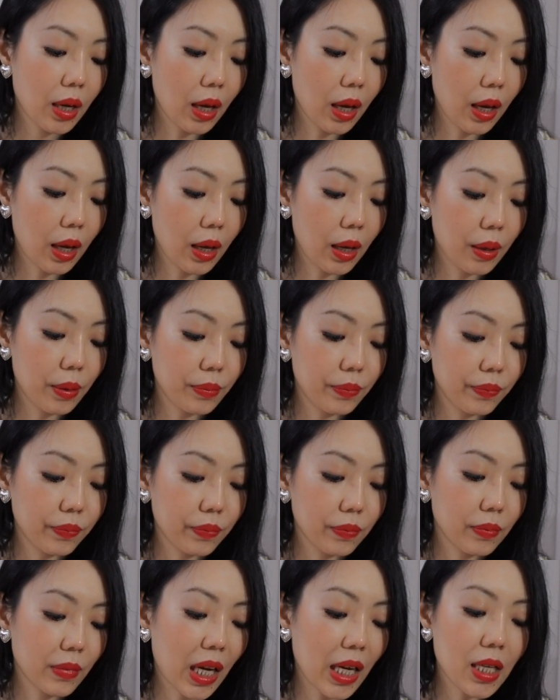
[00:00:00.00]

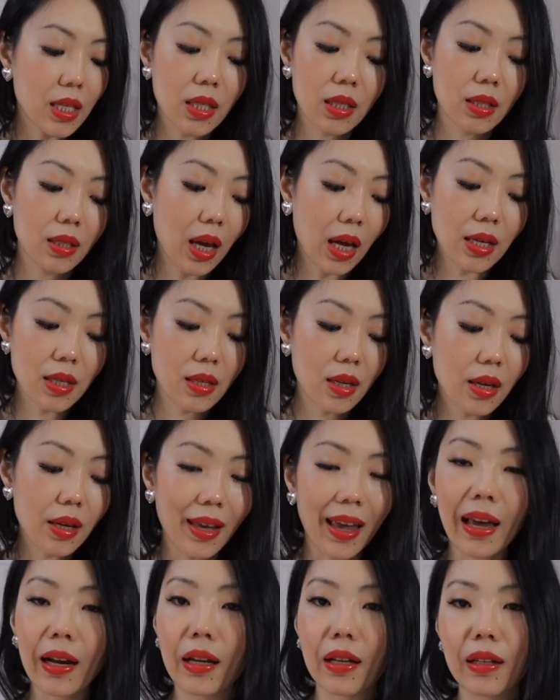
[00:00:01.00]
um, I, I say
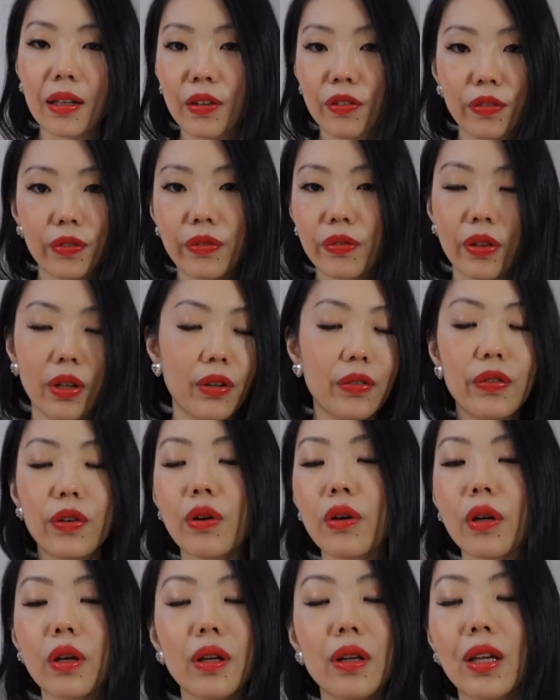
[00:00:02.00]
get it if if
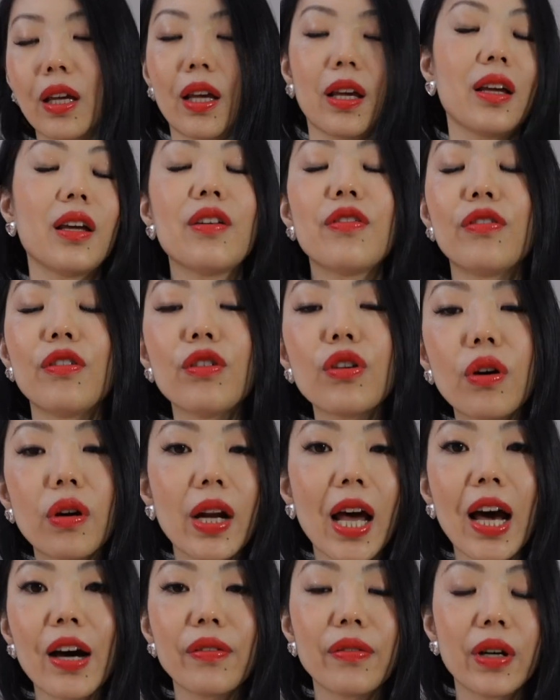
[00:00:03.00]
you're if you don't
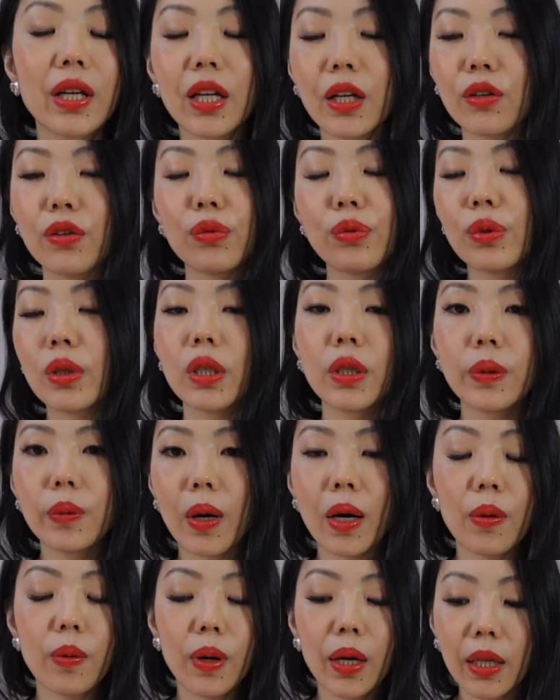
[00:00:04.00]
have one and you really
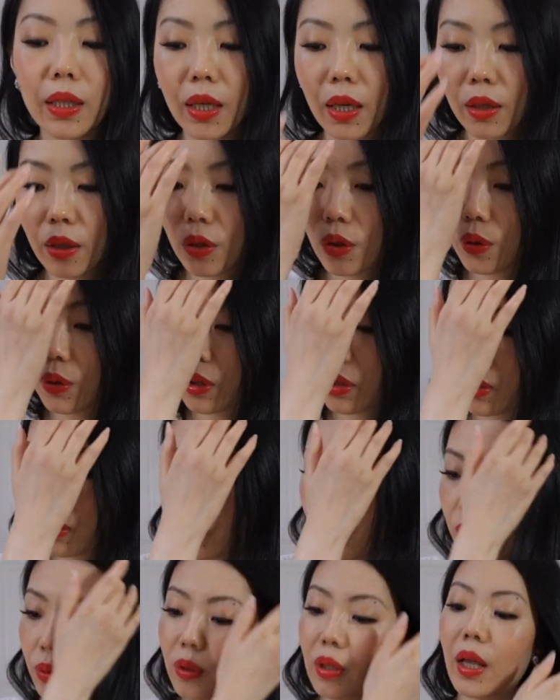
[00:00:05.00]
want one and you
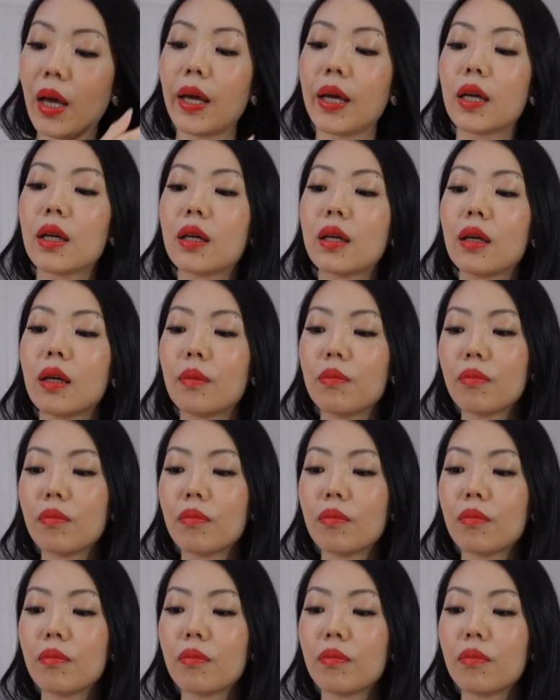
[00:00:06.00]
you like